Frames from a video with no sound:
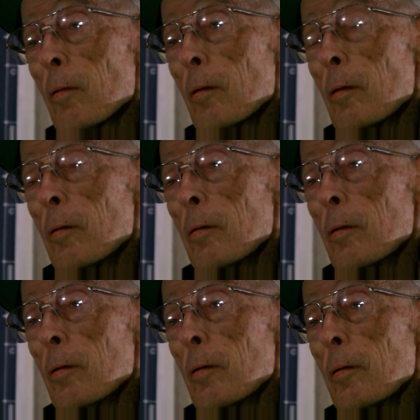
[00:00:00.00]
No
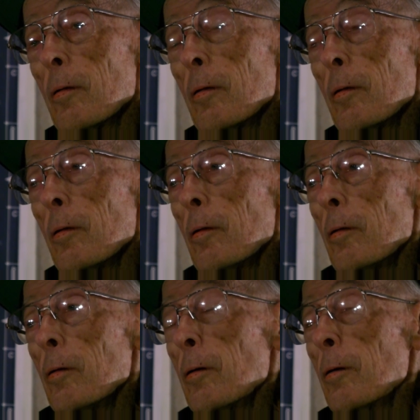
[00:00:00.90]
kidding.
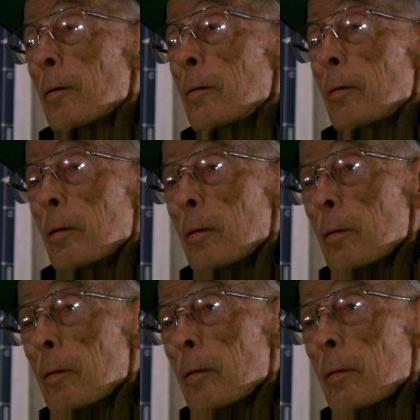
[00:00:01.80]
Well, as a side
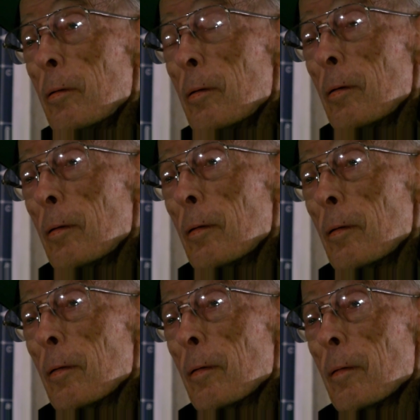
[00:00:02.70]
note, now that we have the
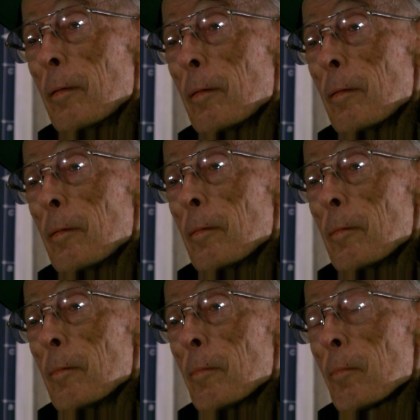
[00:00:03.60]
S60, the
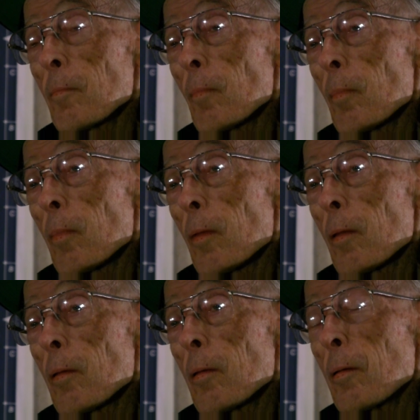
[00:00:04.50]

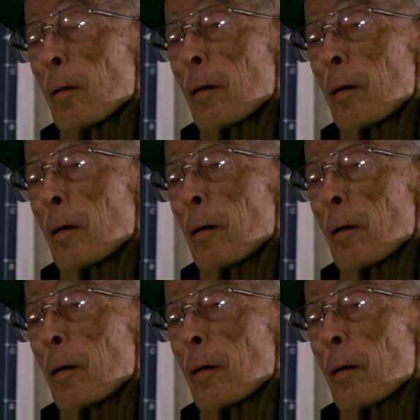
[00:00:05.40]
prototype to the